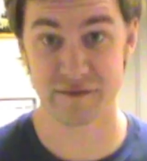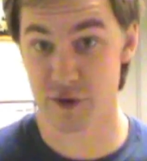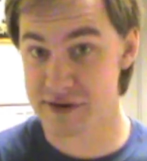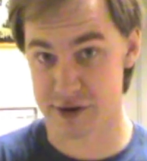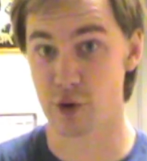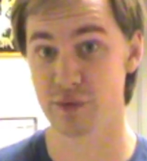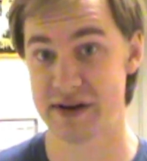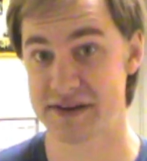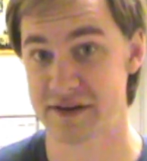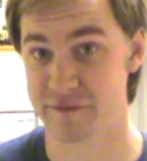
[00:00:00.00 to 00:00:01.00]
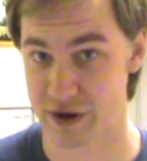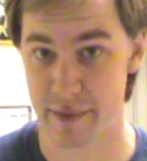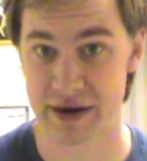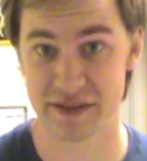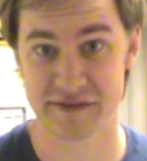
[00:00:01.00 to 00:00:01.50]
If your sole reason for
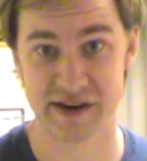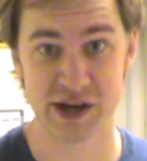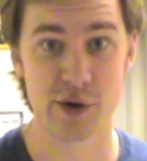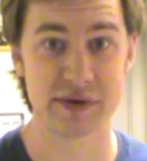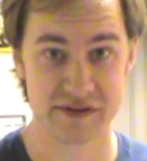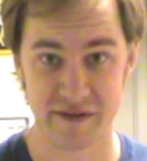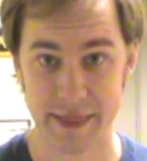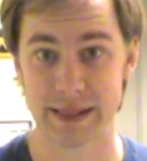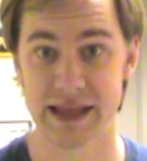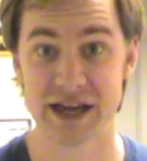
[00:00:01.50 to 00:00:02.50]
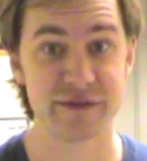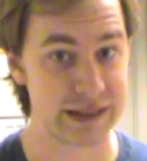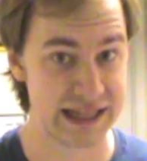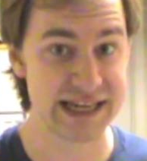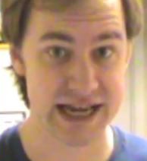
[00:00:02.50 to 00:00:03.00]
coming to this video was to find the link for the
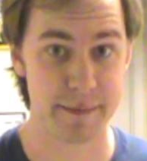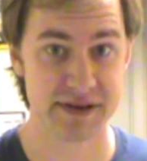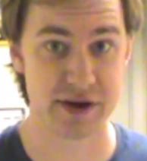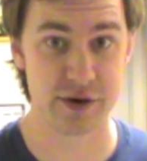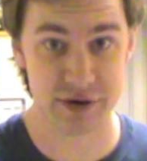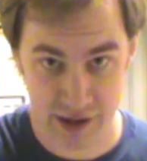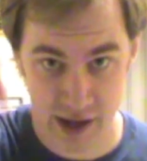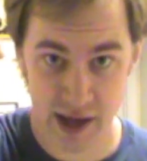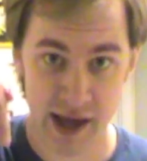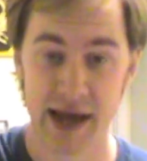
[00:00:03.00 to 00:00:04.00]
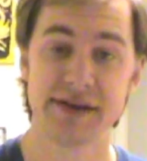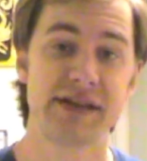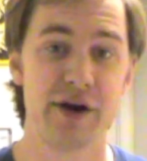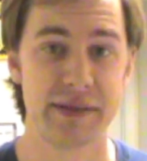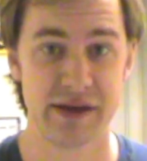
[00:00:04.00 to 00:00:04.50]
leaked episode, it's
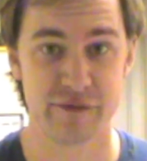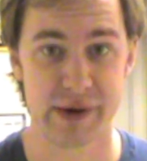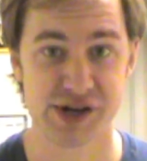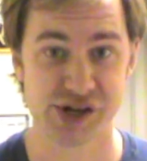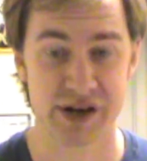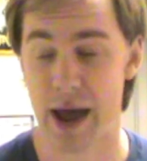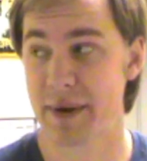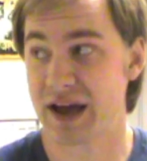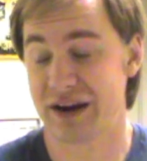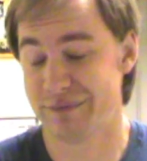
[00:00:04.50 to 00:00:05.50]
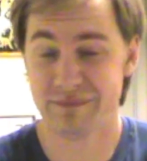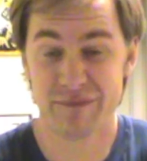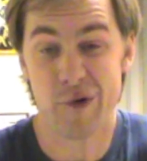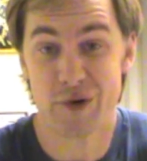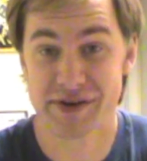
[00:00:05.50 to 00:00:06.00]
down in the information. I'm not gonna
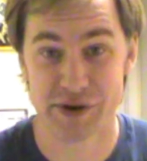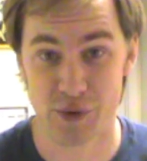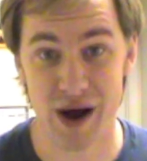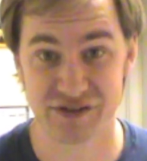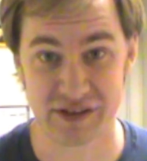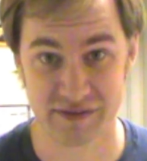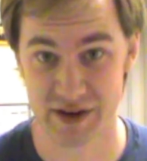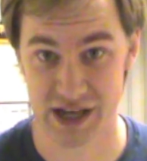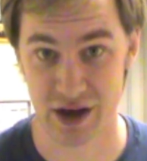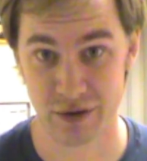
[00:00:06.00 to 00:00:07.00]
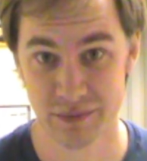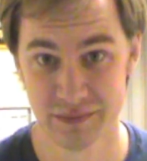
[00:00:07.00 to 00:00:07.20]
force you to watch this video.